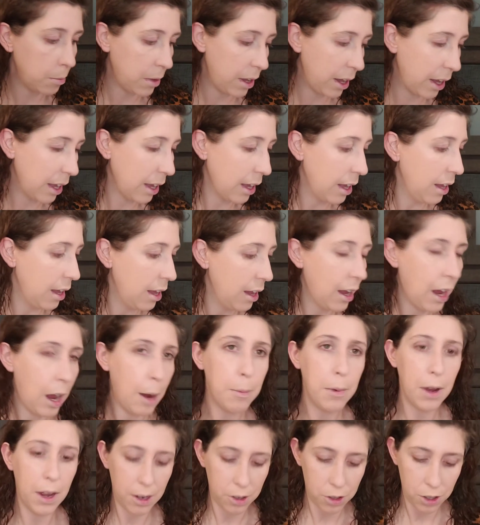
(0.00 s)
Like, I'm
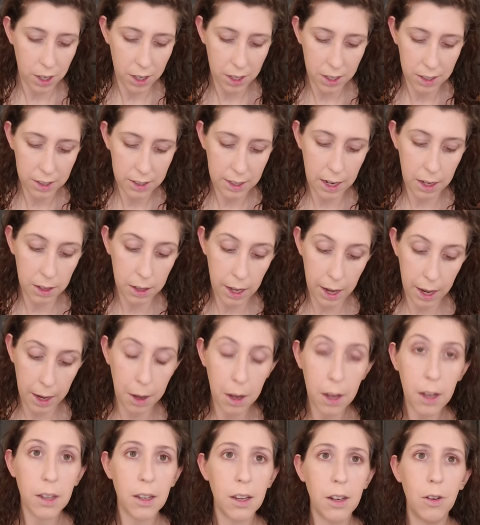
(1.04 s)
not trying to sound
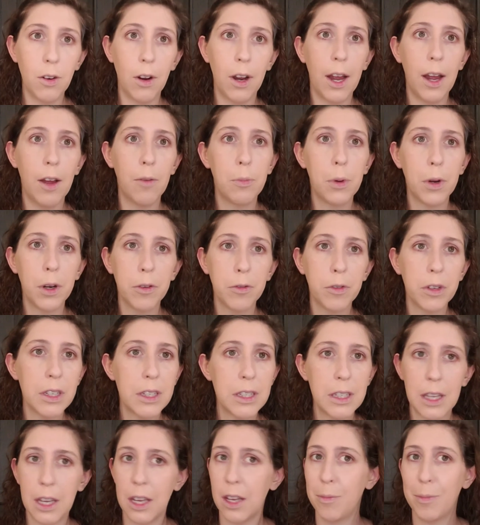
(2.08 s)
like, you know, I have perfect
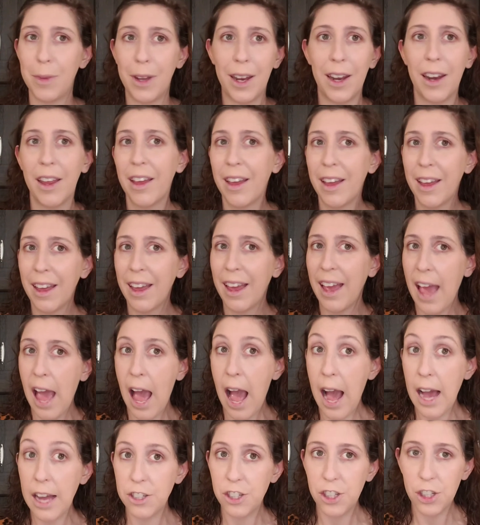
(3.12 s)
skin, but
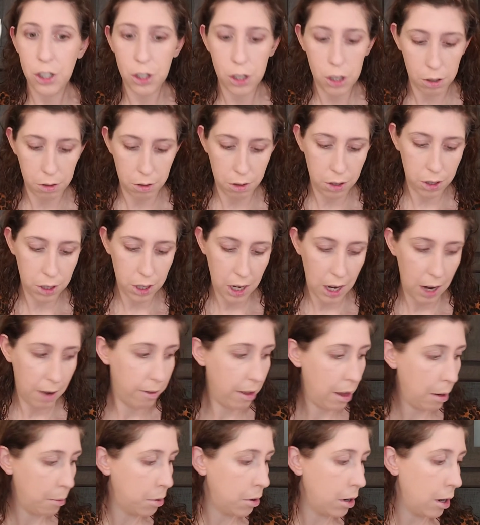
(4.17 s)
I just don't usually have
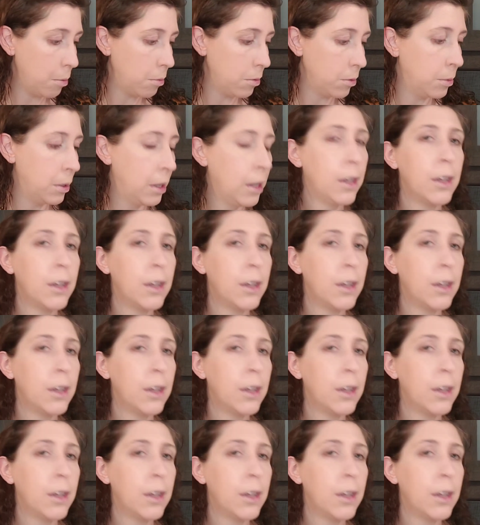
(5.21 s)
that problem.